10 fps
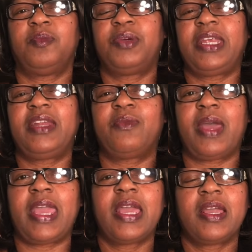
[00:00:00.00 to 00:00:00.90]
But
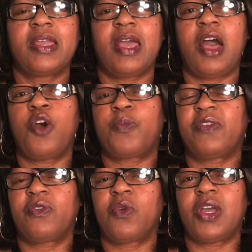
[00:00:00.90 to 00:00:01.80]
anyway, I hope
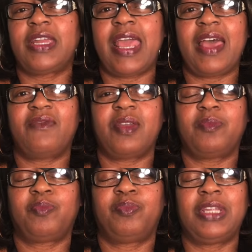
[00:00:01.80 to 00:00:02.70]
everyone have
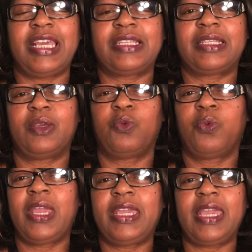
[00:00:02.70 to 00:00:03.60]
a blessed
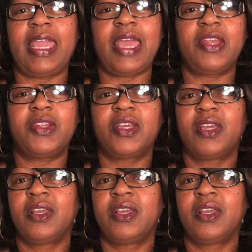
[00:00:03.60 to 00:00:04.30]
weekend.